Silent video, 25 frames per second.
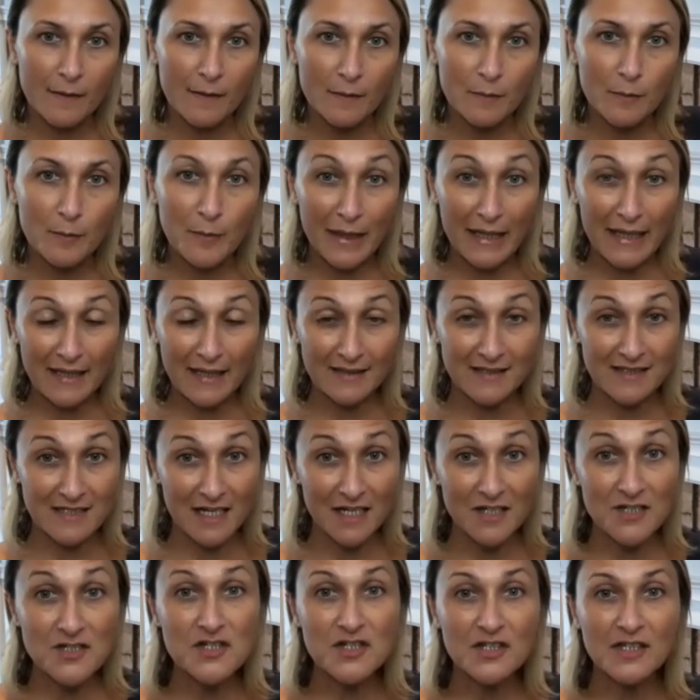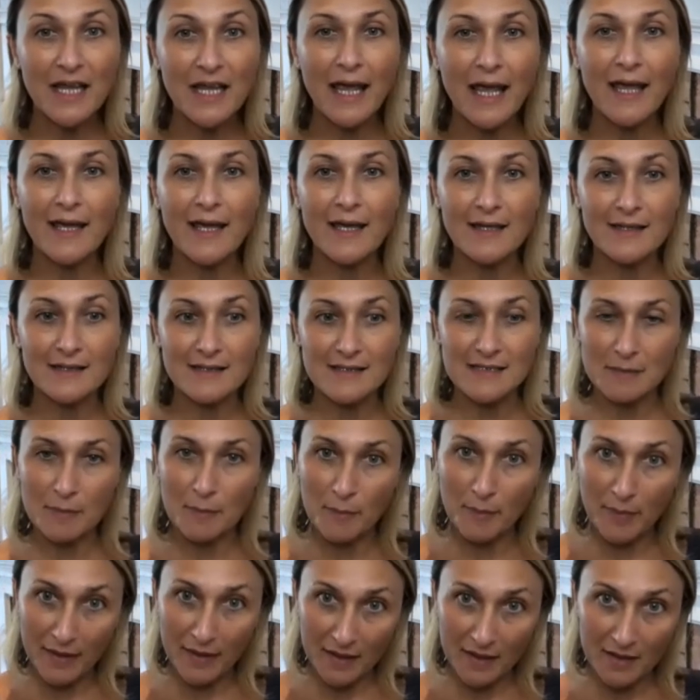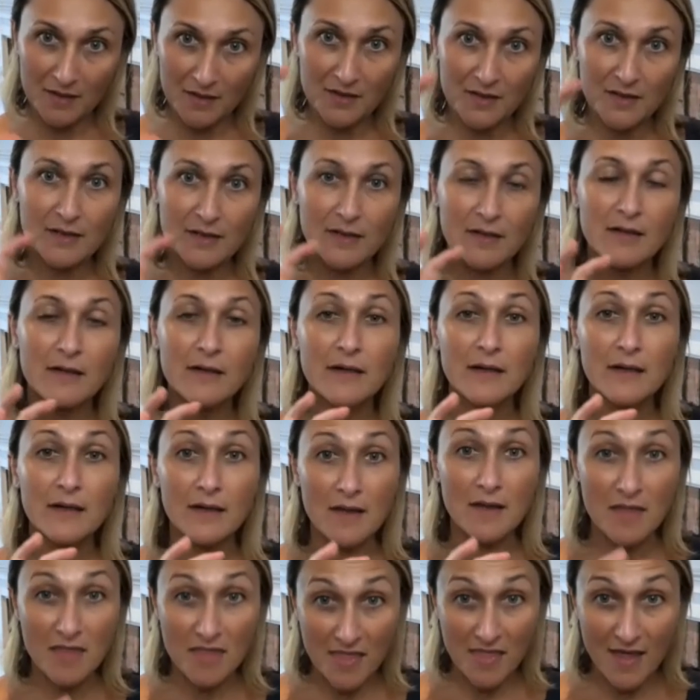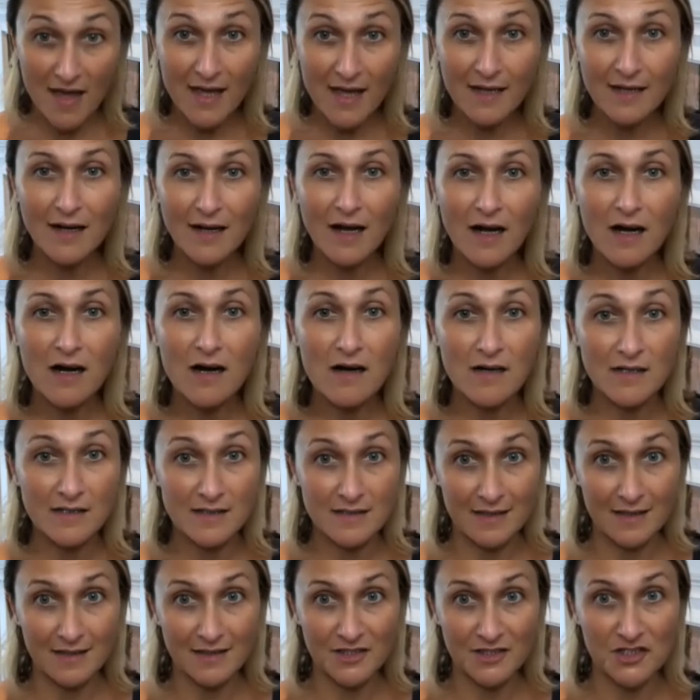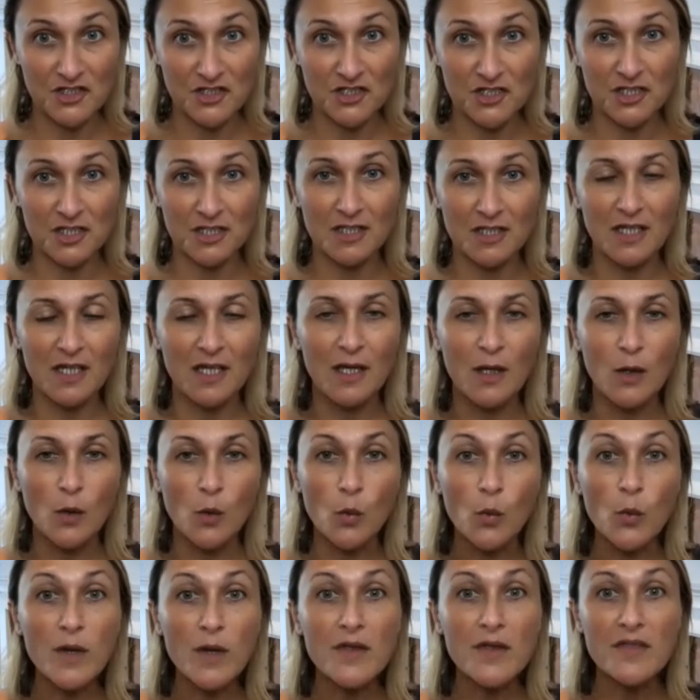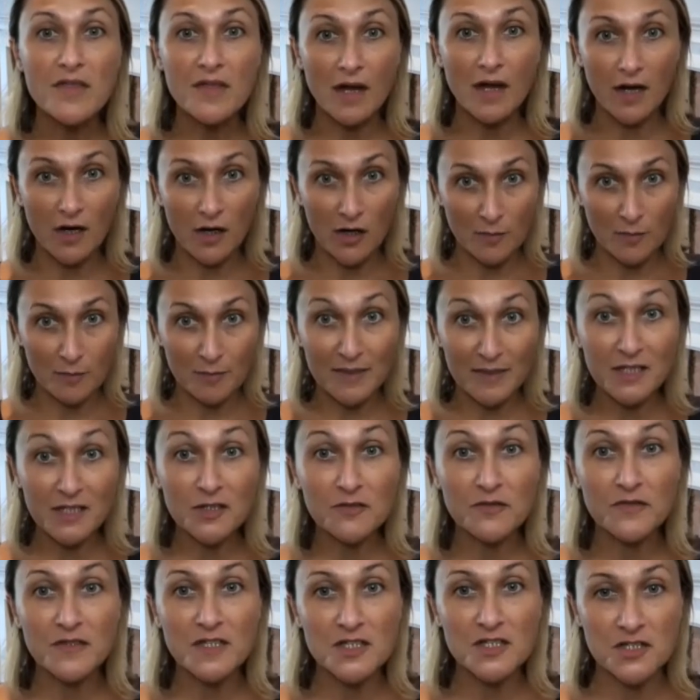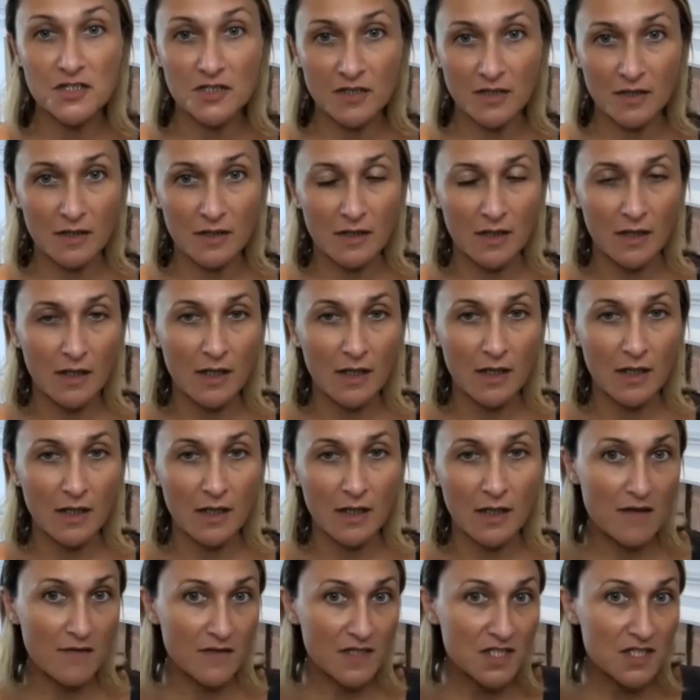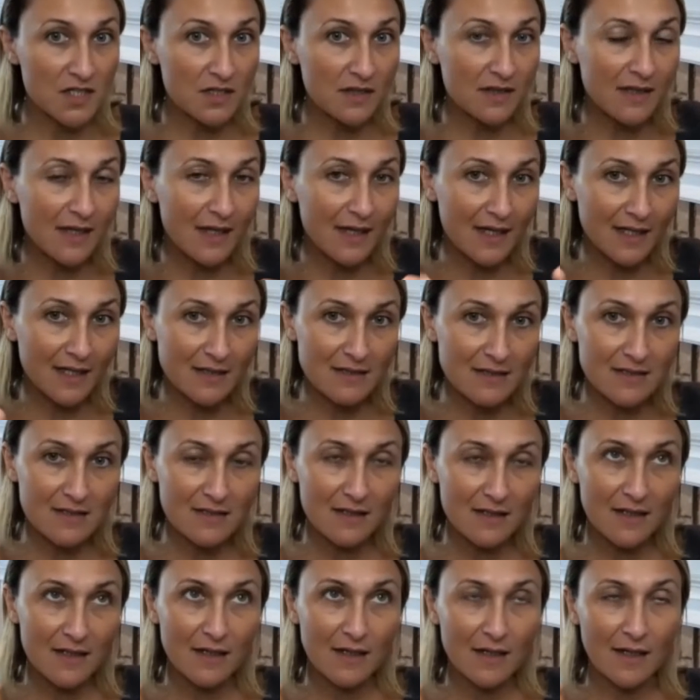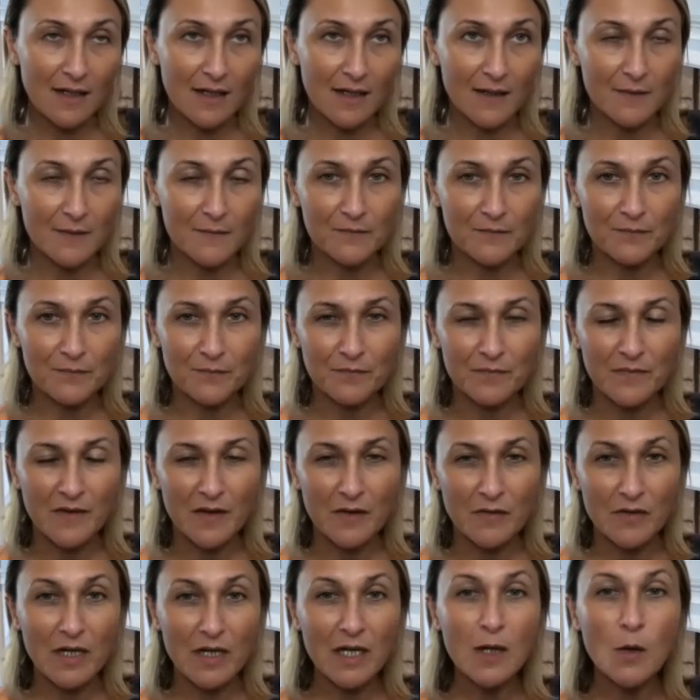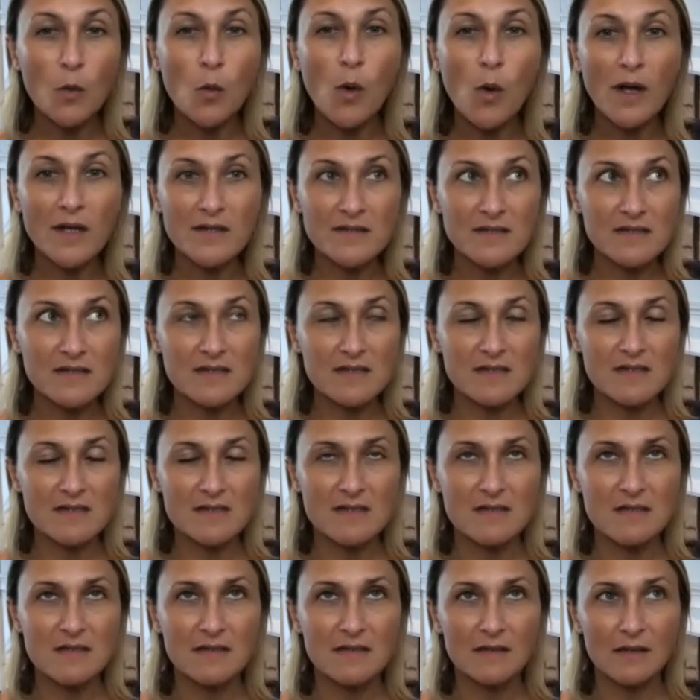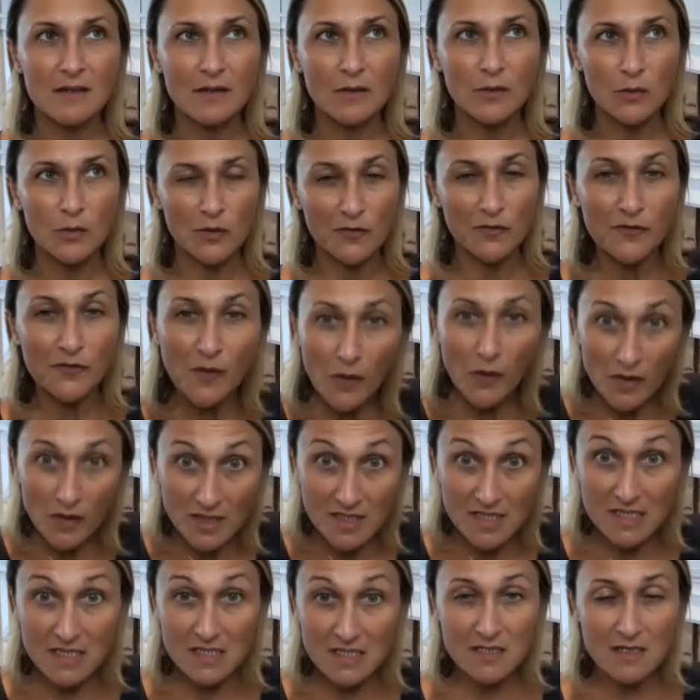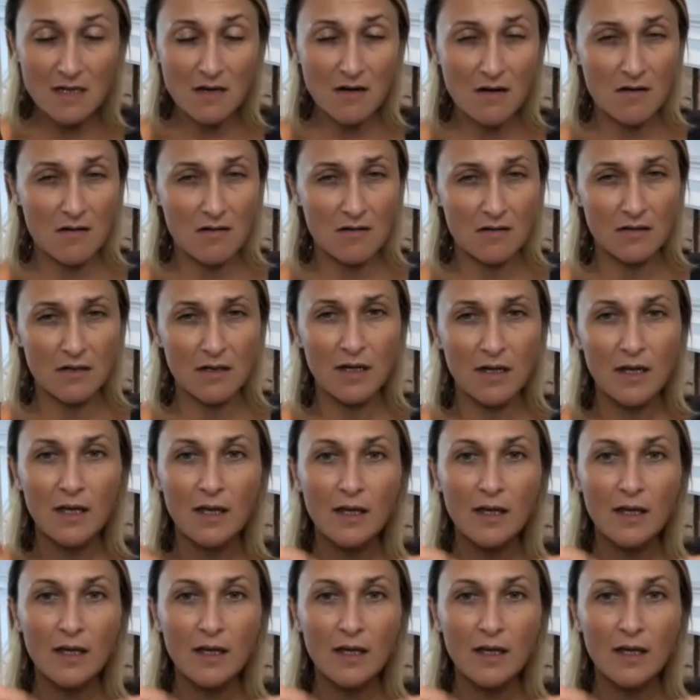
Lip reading: pay attention and pair that heart energy with our bigger vision, the vision that really wants or focuses on